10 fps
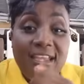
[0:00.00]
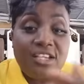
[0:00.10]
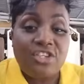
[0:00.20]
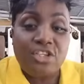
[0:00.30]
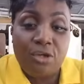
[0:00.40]
I
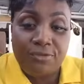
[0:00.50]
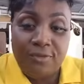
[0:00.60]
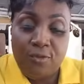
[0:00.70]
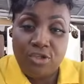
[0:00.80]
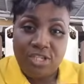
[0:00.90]
hear she does
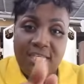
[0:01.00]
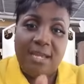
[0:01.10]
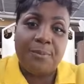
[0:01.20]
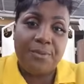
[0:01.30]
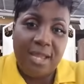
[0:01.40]
devotion
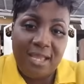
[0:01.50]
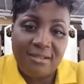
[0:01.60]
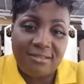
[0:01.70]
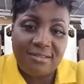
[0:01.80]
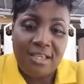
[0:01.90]
and
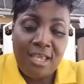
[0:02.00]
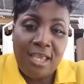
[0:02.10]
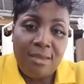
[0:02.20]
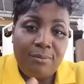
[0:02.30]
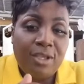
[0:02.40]
prayers.
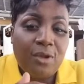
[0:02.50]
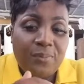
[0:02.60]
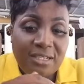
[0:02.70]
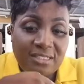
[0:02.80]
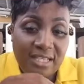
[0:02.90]
Big
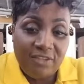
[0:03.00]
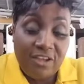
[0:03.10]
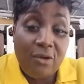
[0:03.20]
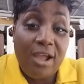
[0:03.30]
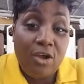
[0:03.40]
up yourself.
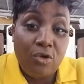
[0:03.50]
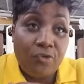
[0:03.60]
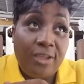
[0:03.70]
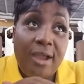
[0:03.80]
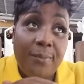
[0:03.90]
I'm going to go look
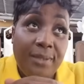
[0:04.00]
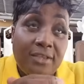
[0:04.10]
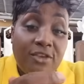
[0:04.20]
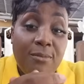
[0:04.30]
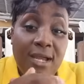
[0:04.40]
for her
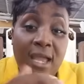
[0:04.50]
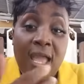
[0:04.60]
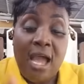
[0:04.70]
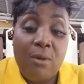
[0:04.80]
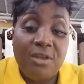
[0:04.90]
page. Somebody,
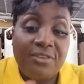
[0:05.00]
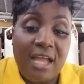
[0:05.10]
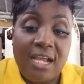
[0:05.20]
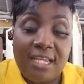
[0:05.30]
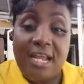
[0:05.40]
I was
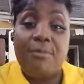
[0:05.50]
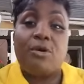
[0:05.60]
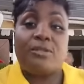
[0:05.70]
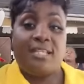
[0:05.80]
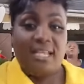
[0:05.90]
talking
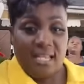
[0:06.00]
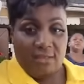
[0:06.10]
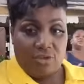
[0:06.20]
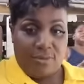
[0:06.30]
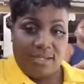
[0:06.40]
about it earlier
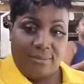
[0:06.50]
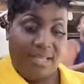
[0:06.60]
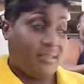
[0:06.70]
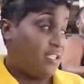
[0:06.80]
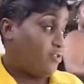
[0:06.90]
and somebody
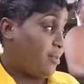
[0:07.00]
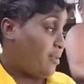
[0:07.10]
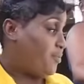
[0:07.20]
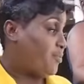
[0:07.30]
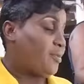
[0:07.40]
messaged me.